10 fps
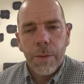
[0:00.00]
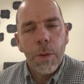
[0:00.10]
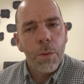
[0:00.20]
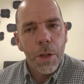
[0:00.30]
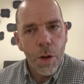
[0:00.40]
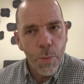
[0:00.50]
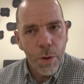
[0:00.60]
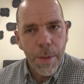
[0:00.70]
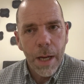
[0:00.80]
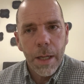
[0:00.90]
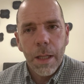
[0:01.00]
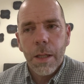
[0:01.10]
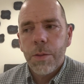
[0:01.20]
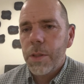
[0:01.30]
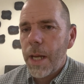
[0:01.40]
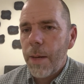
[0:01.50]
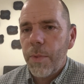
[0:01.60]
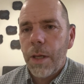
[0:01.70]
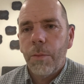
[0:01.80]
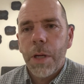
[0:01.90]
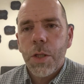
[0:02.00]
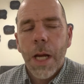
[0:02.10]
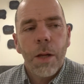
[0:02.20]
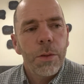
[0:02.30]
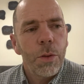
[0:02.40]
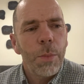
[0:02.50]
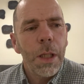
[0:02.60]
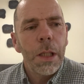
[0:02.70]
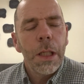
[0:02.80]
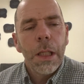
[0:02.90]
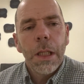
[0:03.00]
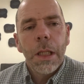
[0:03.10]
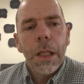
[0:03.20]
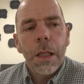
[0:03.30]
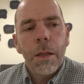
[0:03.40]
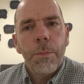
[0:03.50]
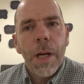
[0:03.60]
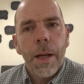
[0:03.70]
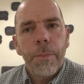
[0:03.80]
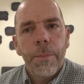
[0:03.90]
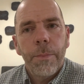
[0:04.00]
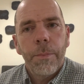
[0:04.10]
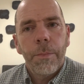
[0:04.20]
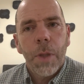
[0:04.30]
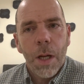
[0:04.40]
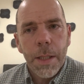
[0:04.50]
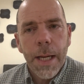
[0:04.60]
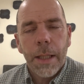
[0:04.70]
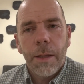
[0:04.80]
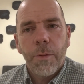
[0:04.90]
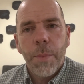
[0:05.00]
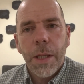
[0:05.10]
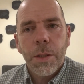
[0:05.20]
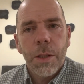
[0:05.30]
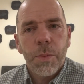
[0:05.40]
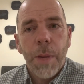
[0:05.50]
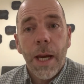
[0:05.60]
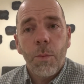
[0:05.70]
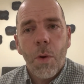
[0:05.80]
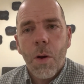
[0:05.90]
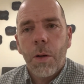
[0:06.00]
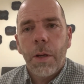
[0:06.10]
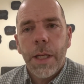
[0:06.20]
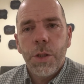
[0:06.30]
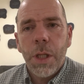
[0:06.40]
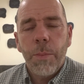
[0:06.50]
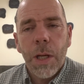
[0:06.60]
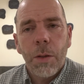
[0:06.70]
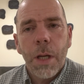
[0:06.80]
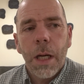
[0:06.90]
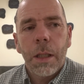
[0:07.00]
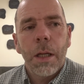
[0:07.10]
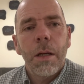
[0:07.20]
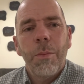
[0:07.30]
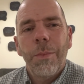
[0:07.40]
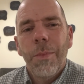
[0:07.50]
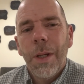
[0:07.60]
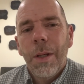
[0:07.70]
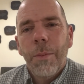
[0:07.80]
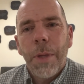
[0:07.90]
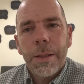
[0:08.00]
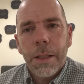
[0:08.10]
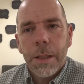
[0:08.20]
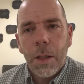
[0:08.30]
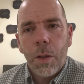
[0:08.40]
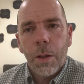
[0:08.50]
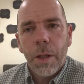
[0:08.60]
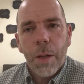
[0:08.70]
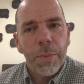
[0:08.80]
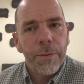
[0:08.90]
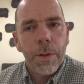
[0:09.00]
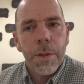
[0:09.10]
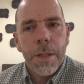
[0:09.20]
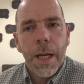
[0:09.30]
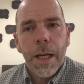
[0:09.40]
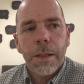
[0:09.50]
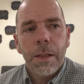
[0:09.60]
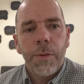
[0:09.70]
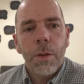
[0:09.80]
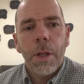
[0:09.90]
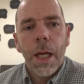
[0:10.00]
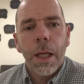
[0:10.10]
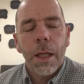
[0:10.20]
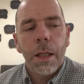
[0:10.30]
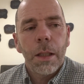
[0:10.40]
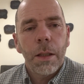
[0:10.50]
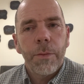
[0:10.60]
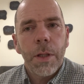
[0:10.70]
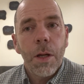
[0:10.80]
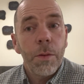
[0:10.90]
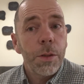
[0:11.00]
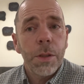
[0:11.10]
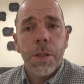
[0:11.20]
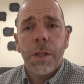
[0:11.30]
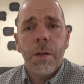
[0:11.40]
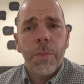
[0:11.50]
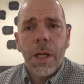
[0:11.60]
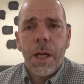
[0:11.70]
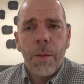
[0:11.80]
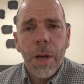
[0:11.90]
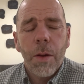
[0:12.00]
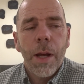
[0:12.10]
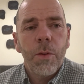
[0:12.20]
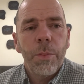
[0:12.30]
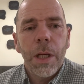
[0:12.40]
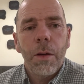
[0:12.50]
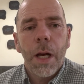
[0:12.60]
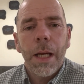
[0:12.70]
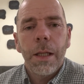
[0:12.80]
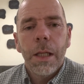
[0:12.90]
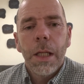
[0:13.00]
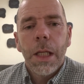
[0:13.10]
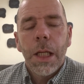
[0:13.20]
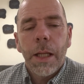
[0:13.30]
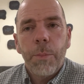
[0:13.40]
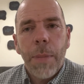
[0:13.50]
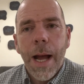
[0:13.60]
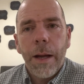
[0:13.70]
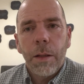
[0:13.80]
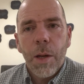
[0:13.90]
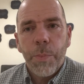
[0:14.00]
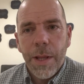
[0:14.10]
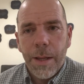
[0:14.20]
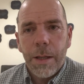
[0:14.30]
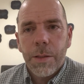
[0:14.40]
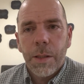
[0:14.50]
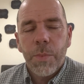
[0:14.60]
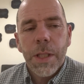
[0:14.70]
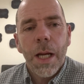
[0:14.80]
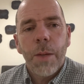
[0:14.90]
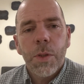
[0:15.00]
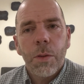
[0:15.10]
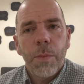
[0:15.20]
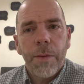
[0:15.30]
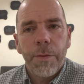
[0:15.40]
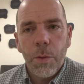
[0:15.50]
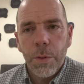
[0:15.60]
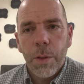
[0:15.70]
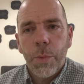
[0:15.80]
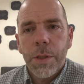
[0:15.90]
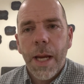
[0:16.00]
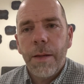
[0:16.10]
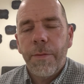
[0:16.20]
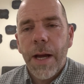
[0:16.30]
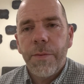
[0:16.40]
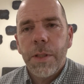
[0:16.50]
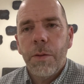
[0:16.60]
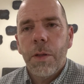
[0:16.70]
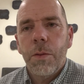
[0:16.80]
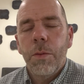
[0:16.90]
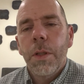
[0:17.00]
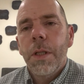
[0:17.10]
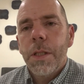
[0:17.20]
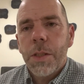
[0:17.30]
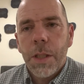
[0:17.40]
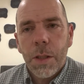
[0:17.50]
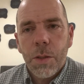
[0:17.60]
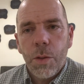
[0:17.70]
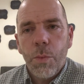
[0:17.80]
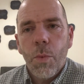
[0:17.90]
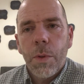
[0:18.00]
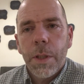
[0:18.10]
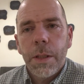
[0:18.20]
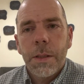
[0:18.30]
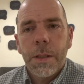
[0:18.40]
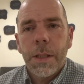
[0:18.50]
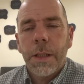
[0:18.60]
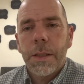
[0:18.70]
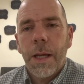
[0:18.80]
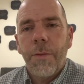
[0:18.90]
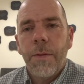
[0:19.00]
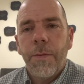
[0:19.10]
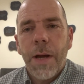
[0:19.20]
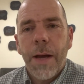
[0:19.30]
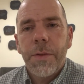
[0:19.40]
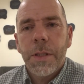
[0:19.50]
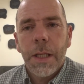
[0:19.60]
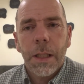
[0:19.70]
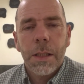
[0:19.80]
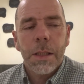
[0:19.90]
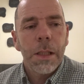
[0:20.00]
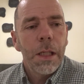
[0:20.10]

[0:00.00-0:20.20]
If you want to know more about any of those, same thing, reach out to me. My contact information is paynewalker@gmail.com. But as I said earlier, I prefer a text if you can. I'd love to know that you just sent me an email. That would be great. They pile up in there sometimes. So my phone number is 850-621-6756.